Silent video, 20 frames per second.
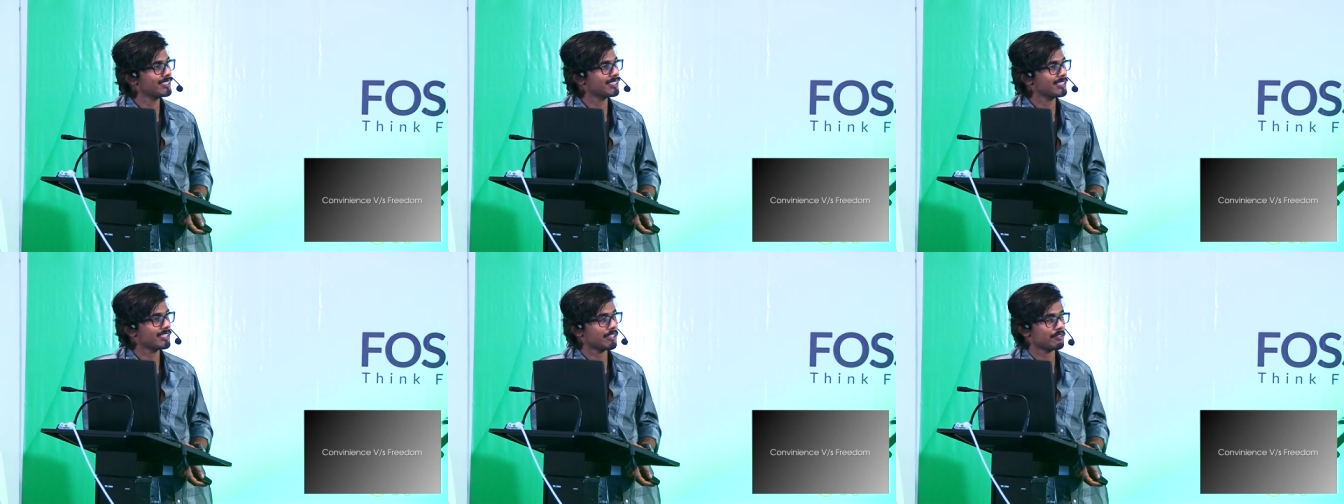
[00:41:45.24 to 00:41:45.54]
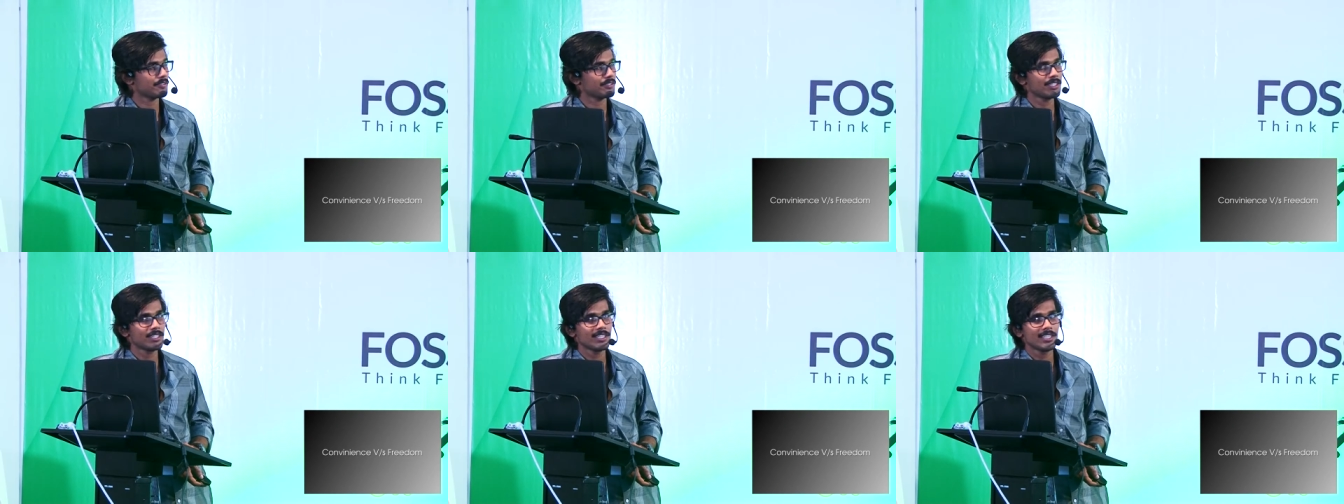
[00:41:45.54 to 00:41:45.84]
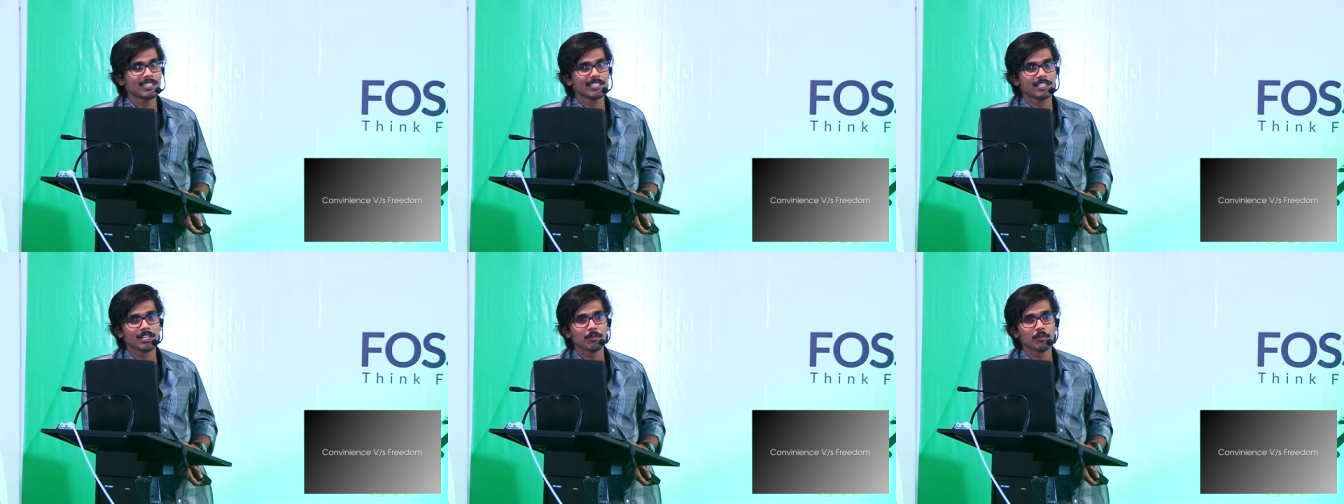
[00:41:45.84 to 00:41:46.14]
stuff.
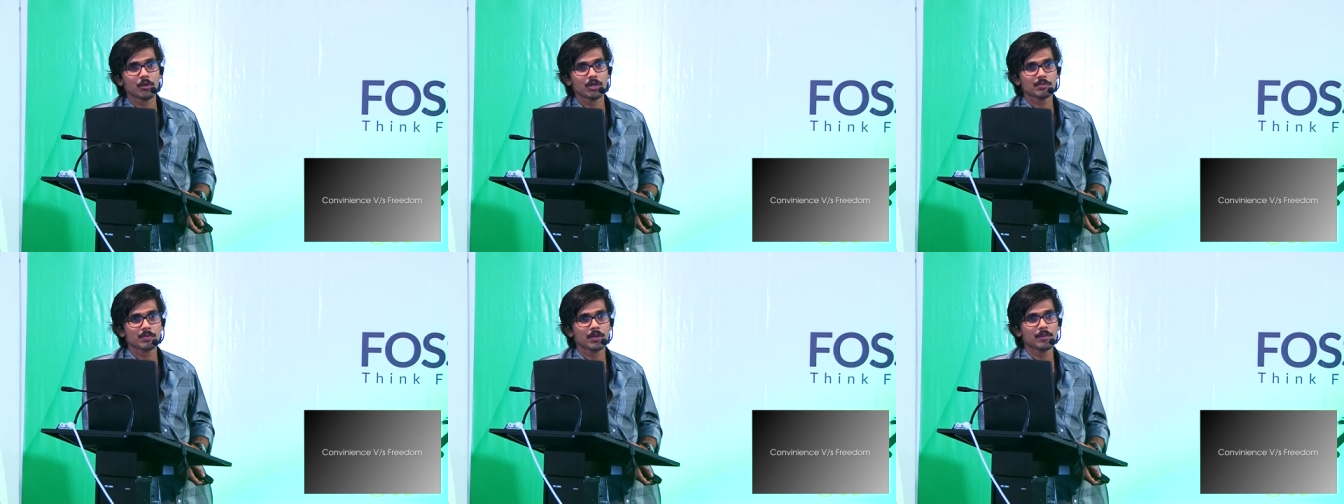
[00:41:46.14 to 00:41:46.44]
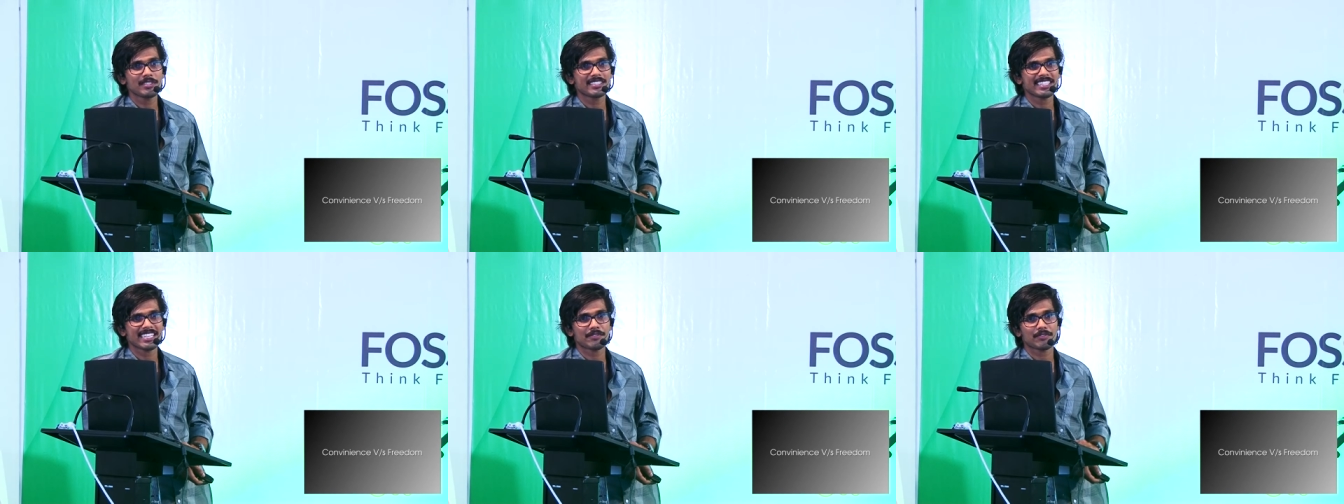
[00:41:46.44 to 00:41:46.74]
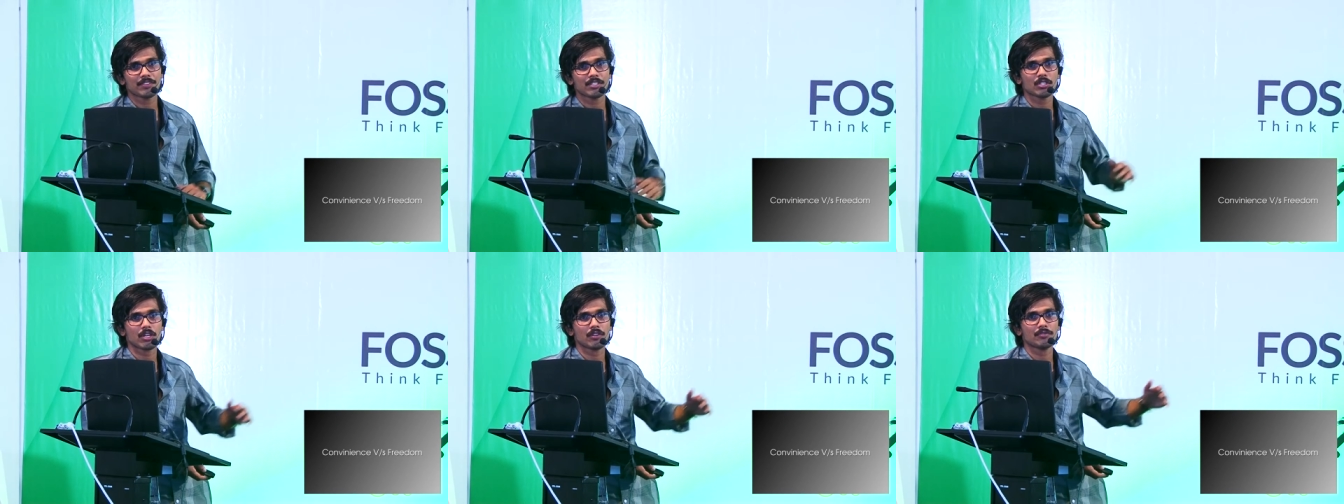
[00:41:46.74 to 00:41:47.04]
Now most people say
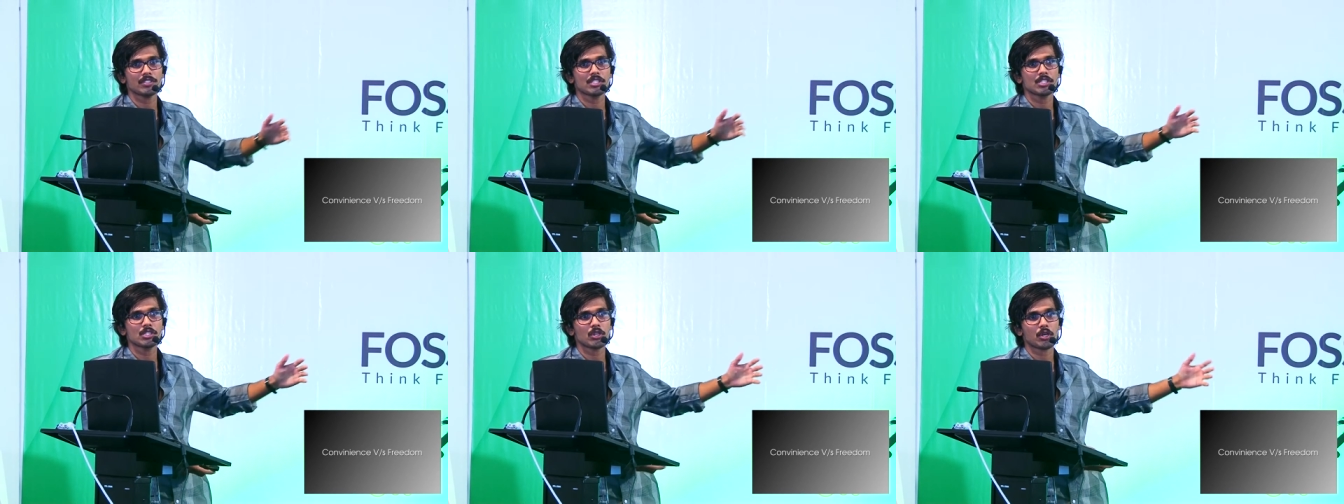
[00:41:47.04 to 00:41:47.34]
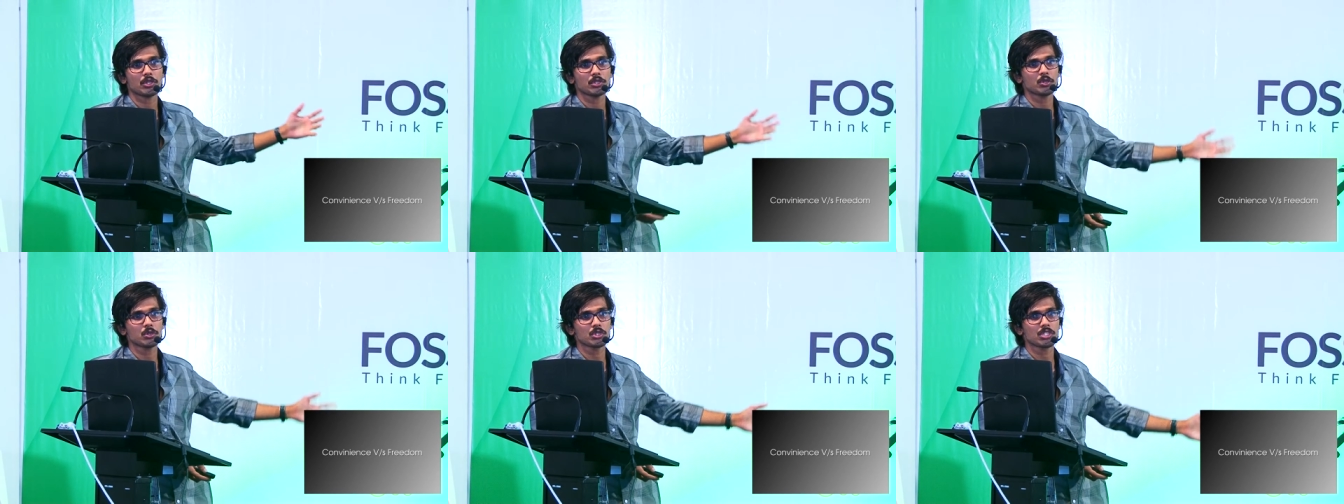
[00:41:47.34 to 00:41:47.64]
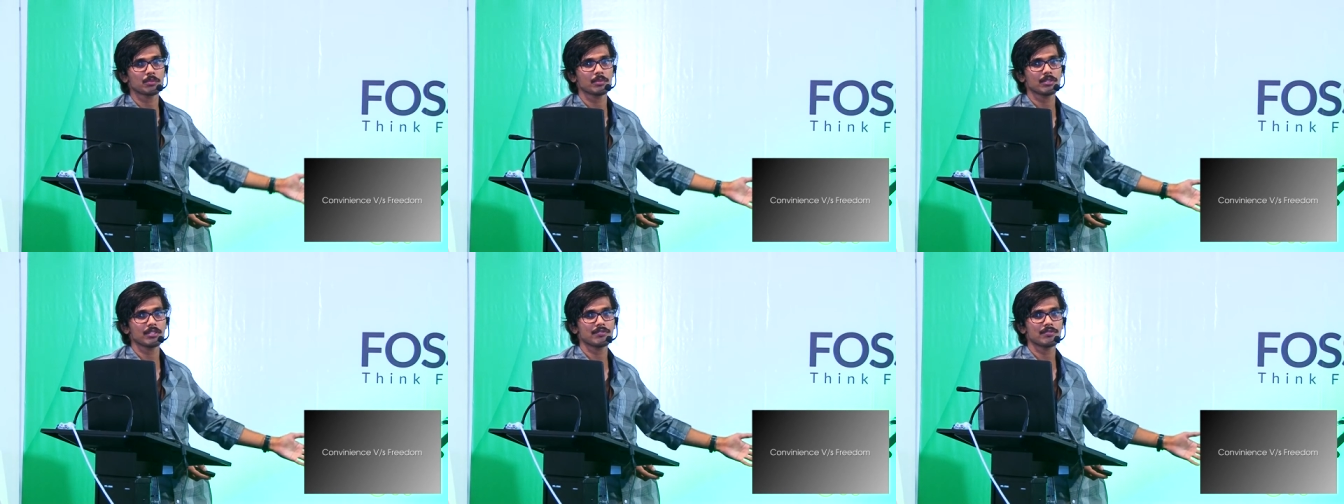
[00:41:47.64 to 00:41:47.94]
free software is not
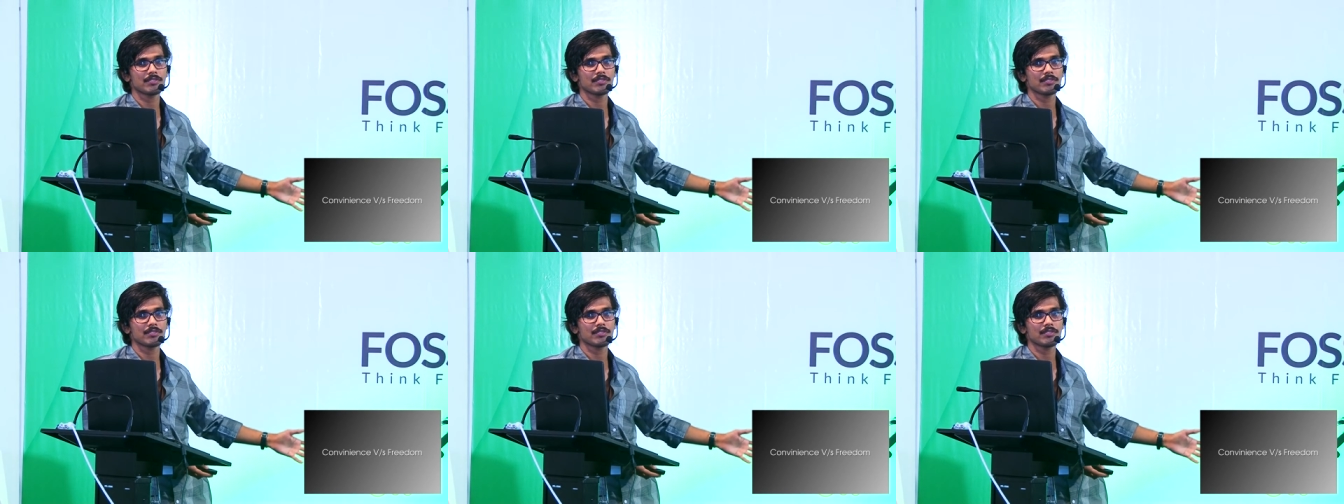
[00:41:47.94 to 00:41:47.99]
usable,